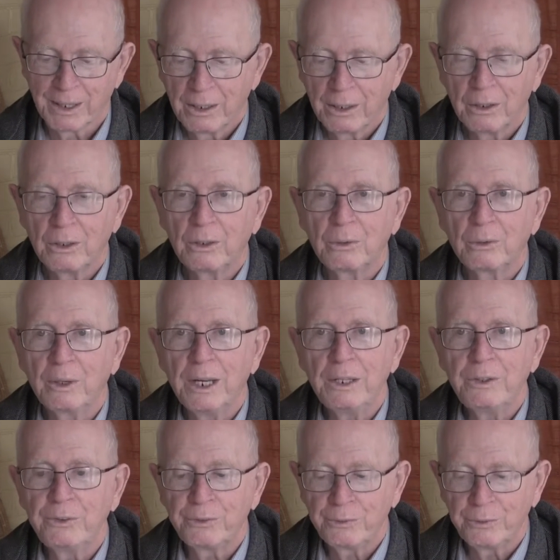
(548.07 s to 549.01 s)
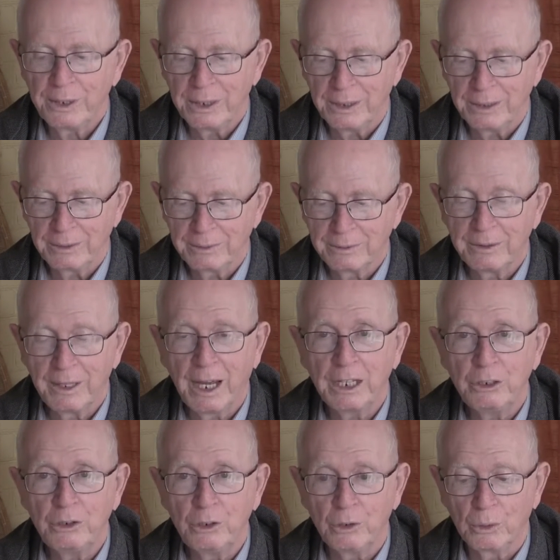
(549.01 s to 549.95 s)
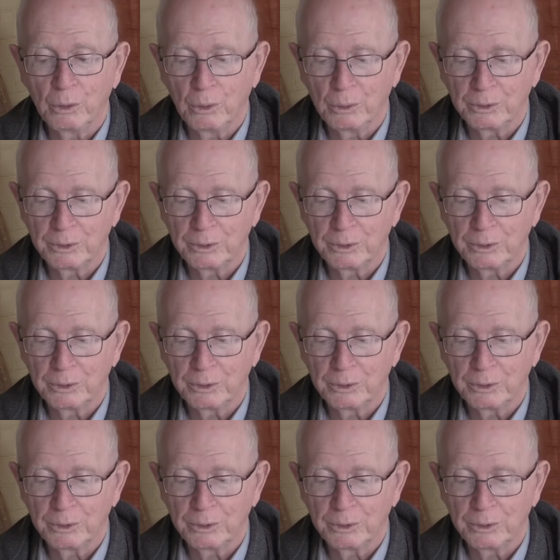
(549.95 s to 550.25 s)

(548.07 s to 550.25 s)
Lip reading: Grade 3, 9-year-old.